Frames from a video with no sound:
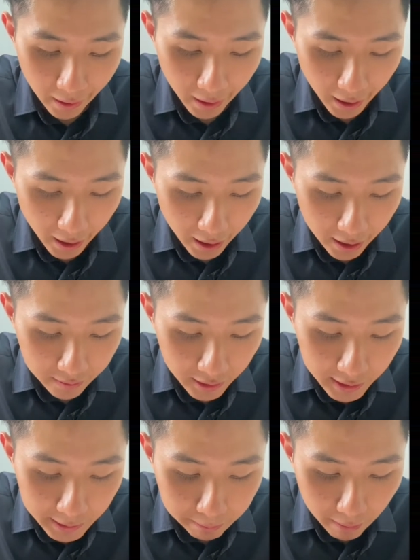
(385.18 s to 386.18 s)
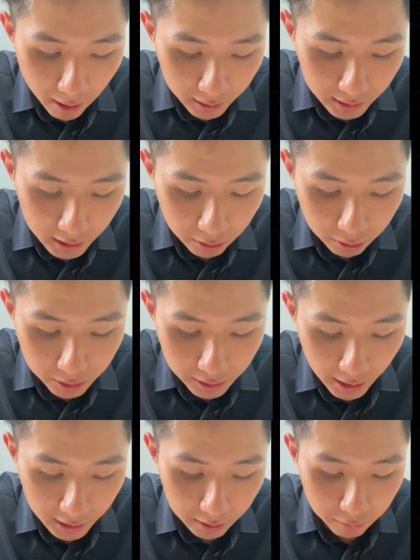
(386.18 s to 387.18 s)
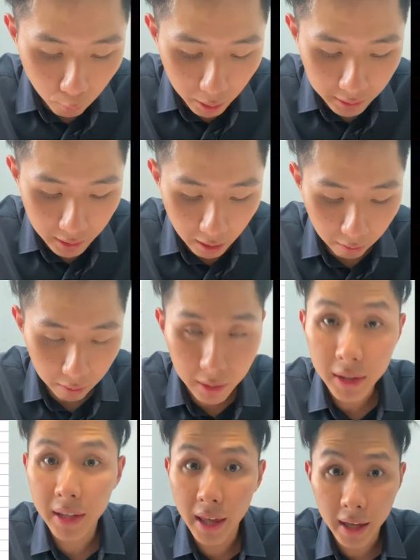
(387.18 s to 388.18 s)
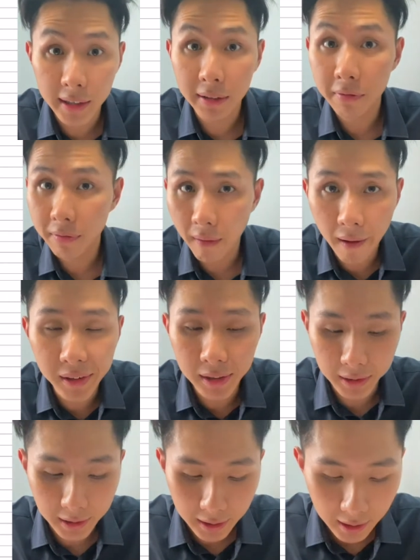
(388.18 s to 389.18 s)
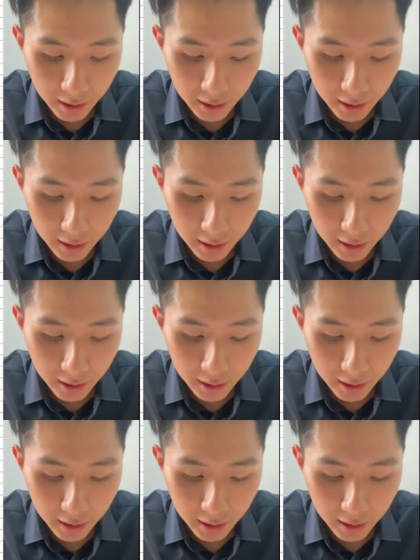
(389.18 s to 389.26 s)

And is mark equal to -1 now? Yes, finally.